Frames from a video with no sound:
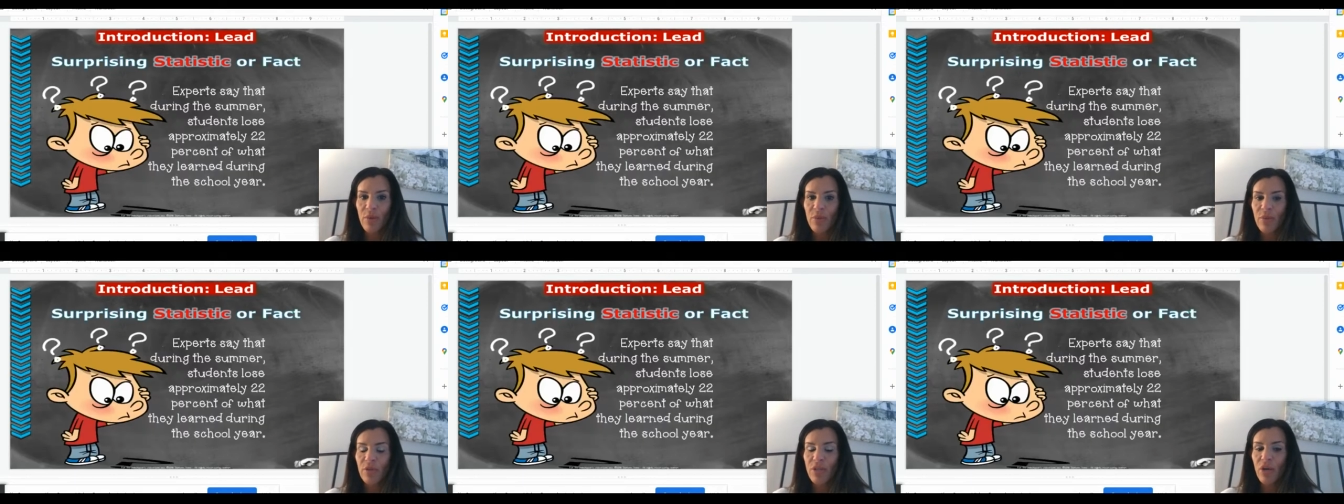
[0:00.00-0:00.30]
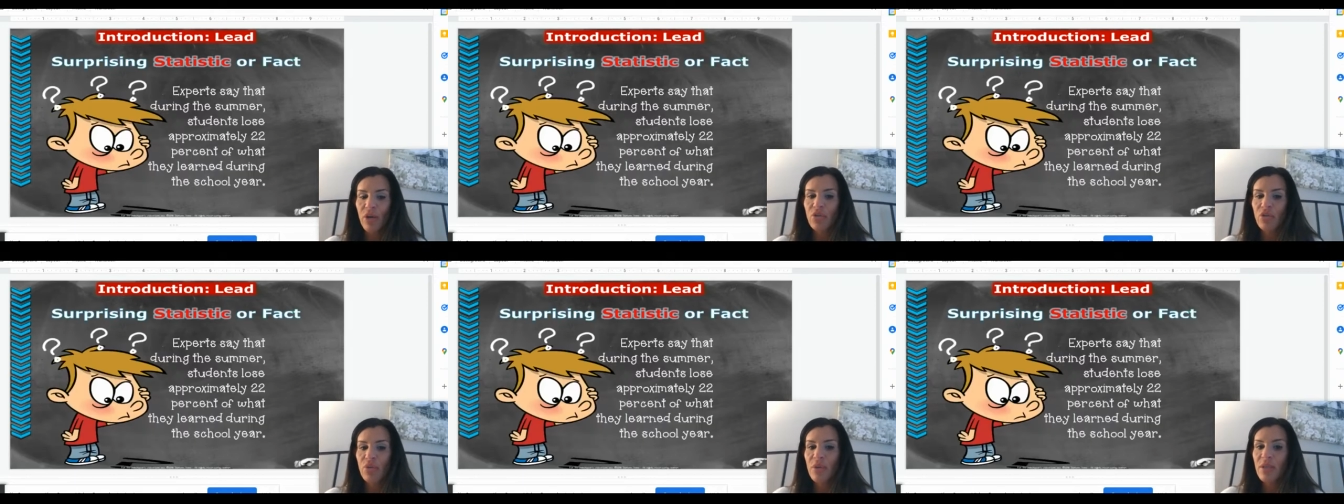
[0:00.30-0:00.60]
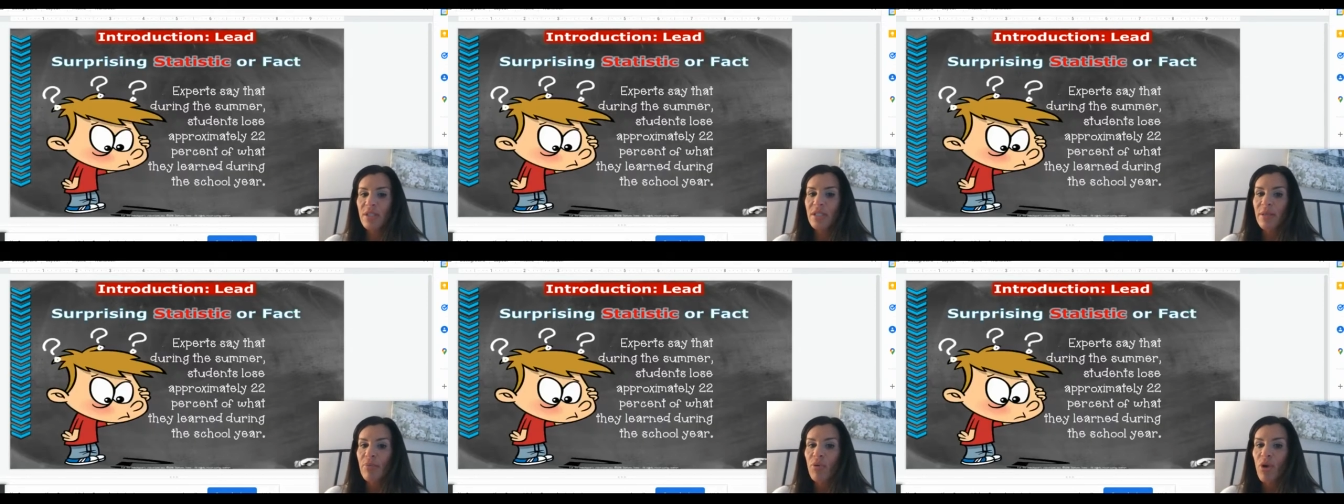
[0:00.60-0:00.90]
we would go to
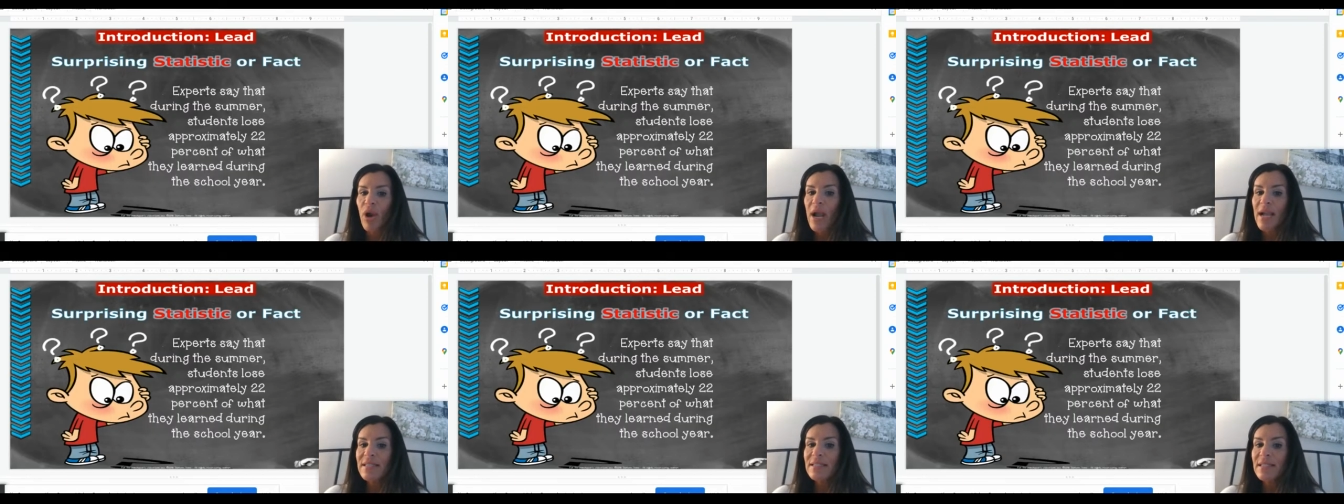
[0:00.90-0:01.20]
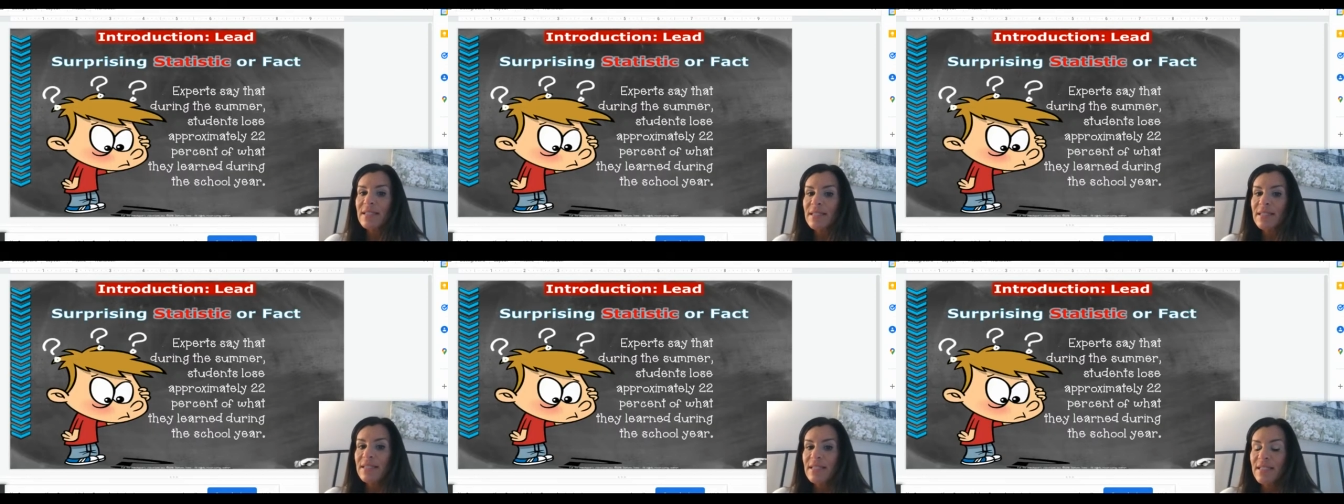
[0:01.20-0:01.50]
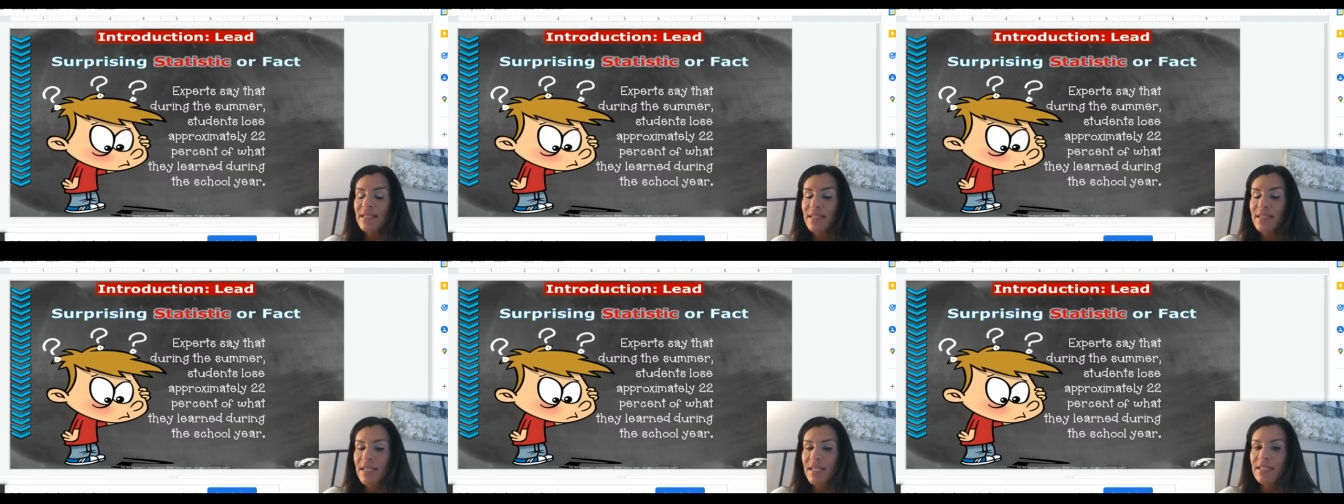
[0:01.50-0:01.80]
a surprising
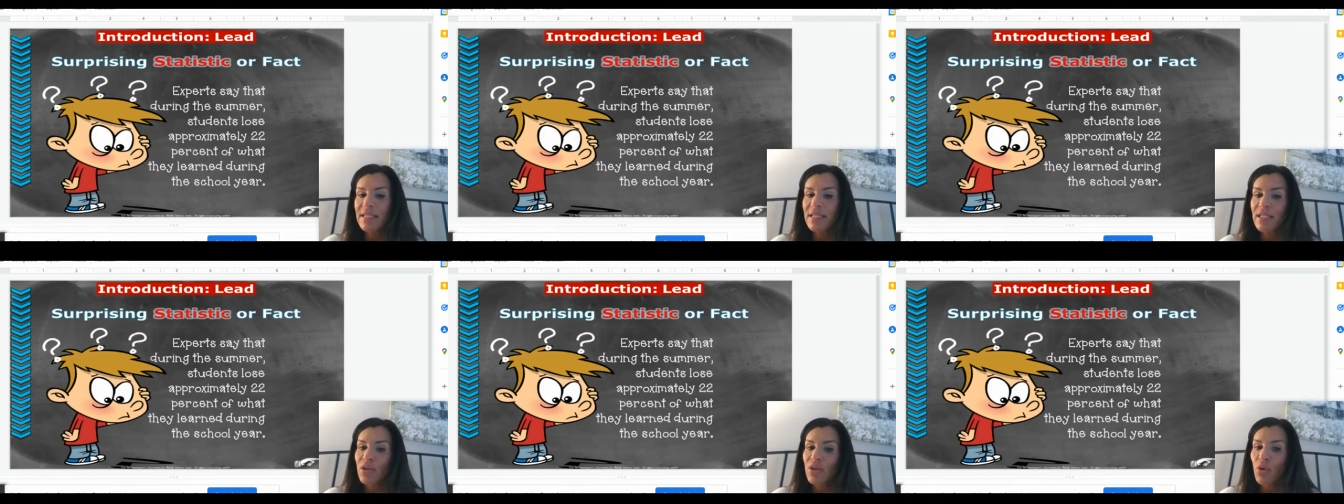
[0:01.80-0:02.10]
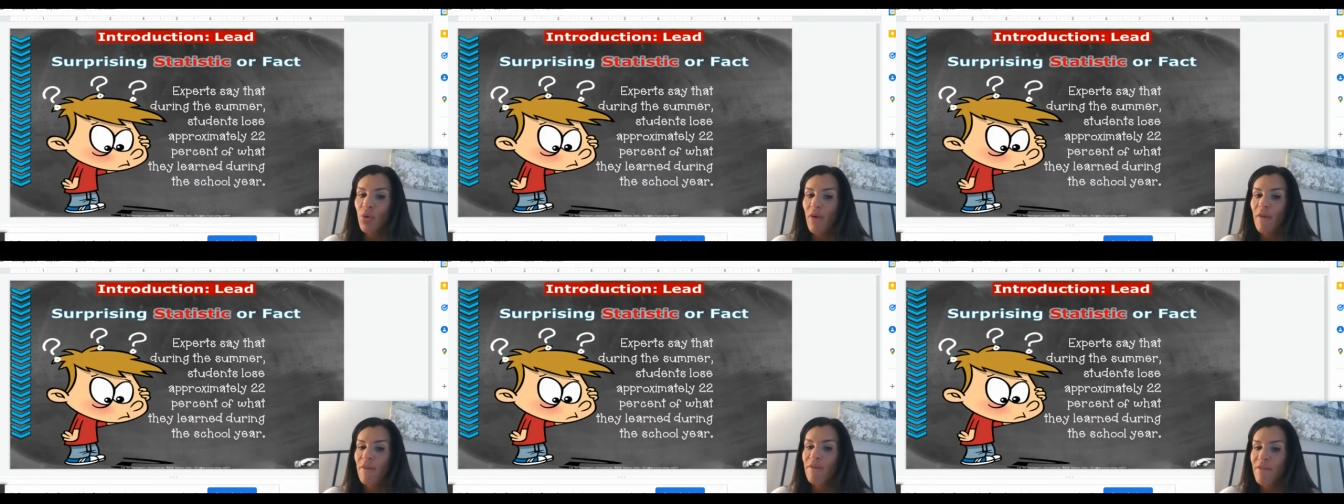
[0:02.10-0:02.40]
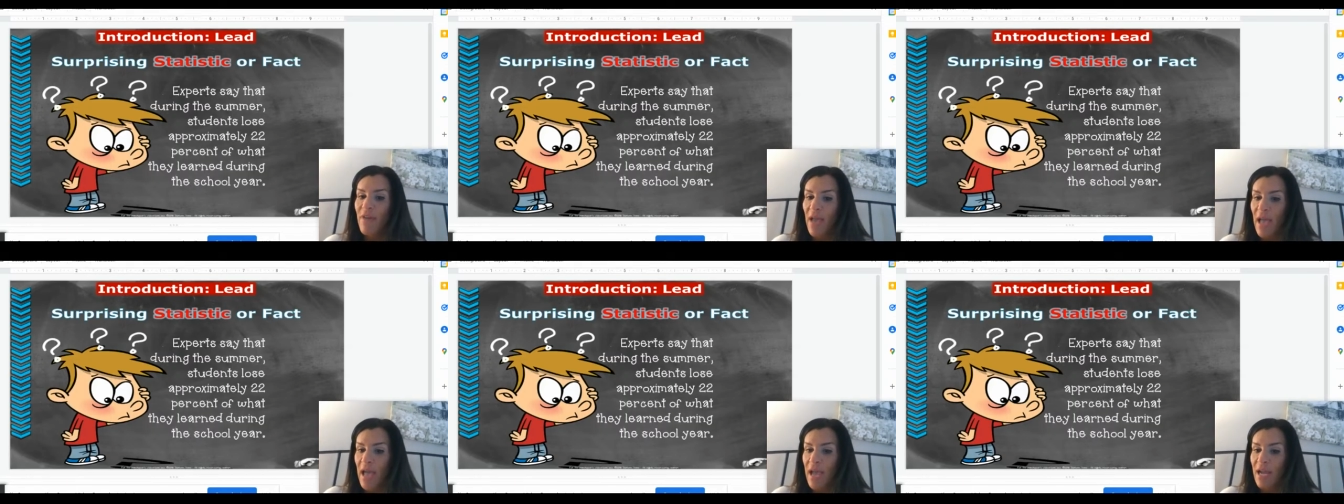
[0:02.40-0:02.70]
statistic or
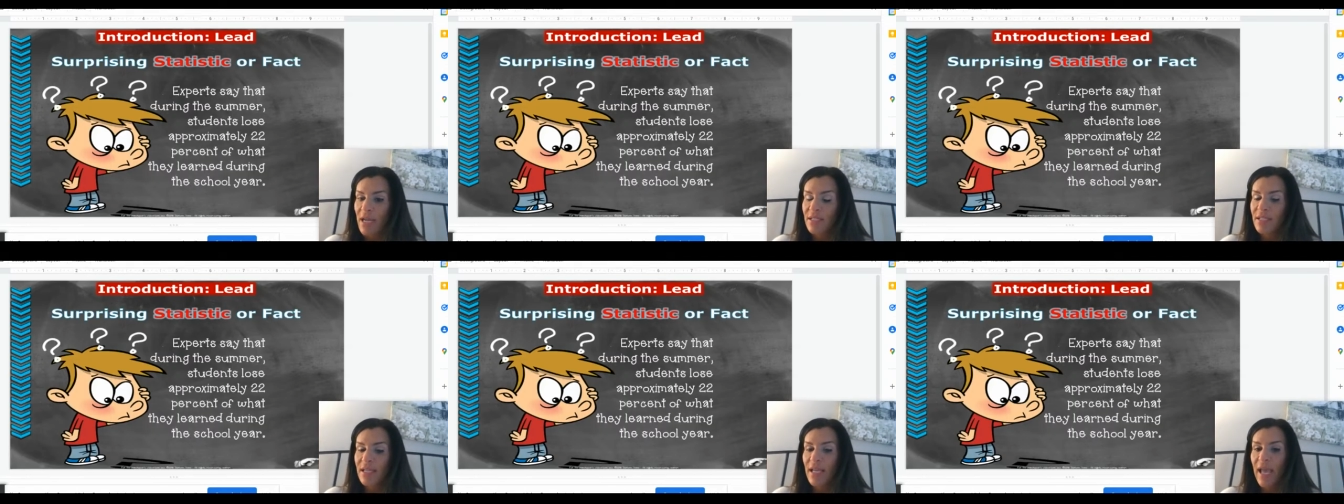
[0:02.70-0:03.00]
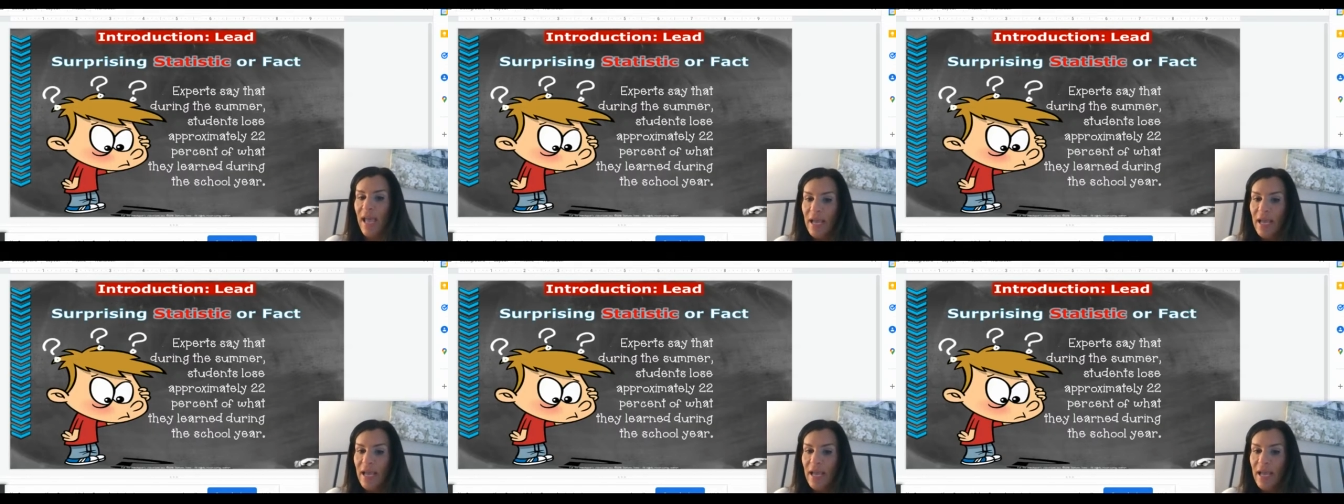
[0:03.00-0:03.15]
fact.